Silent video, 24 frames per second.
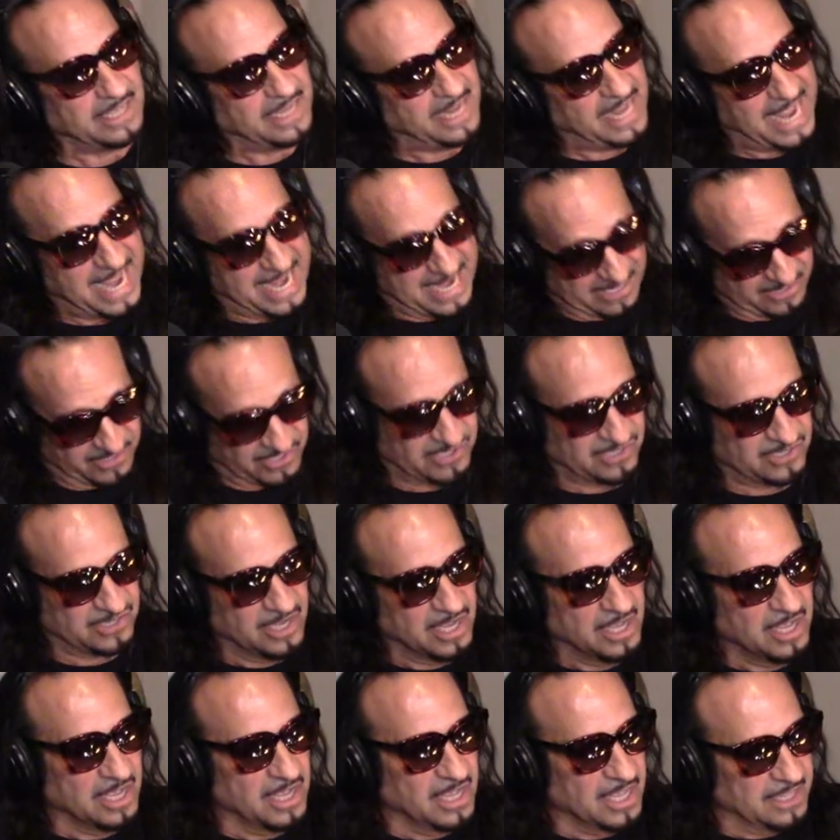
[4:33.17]
eights.
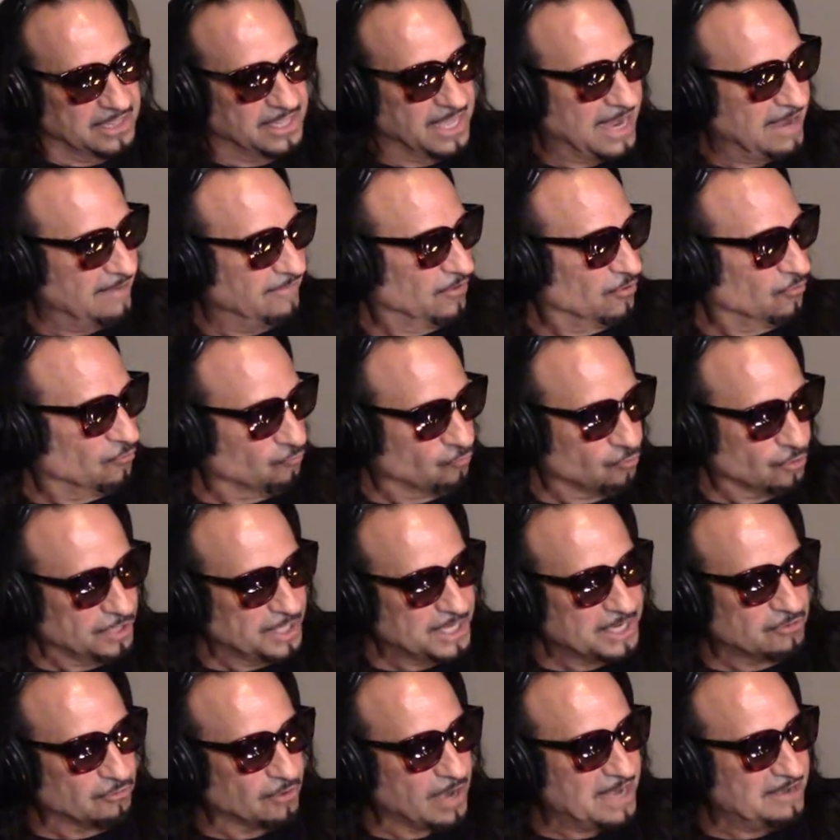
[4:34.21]
They have a
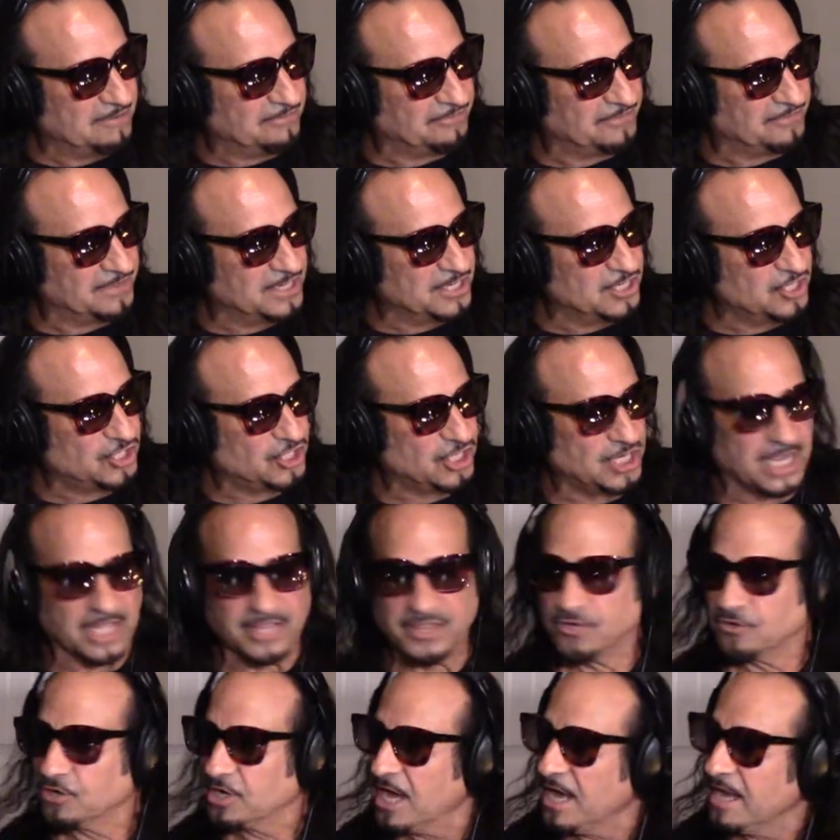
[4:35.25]
really great finish, and
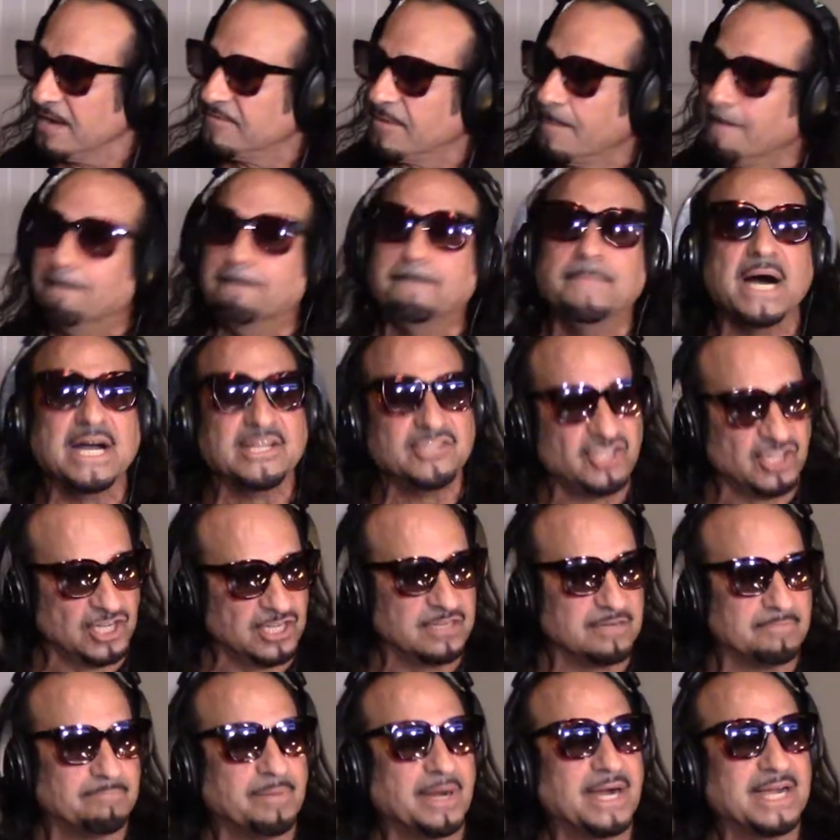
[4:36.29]
they're kind of a
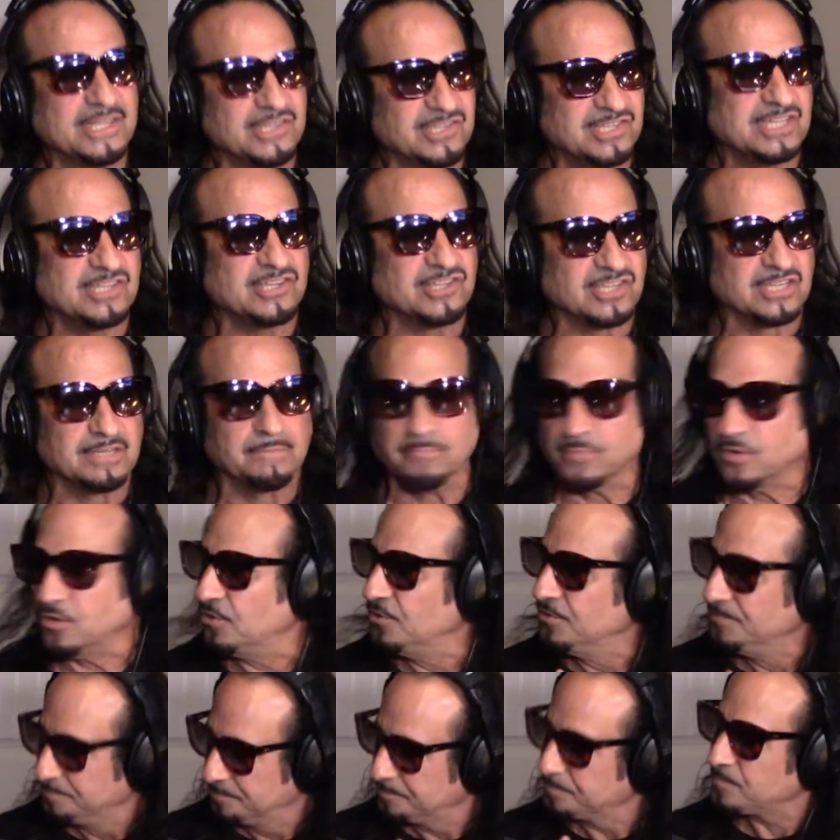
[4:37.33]
budget Paiste cymbal.
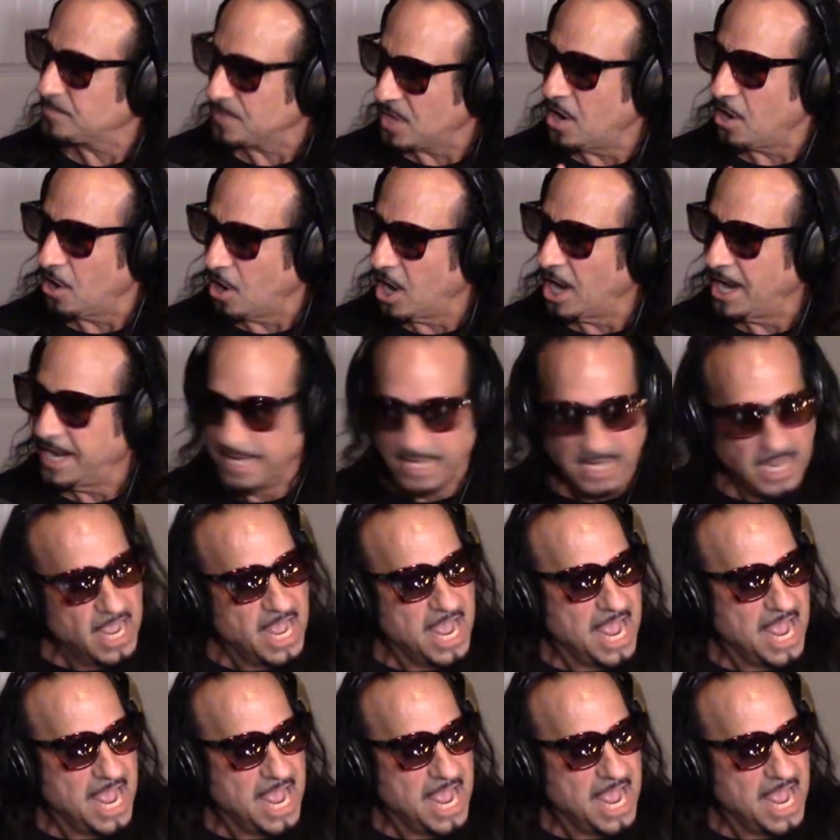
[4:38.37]
Yeah. All right.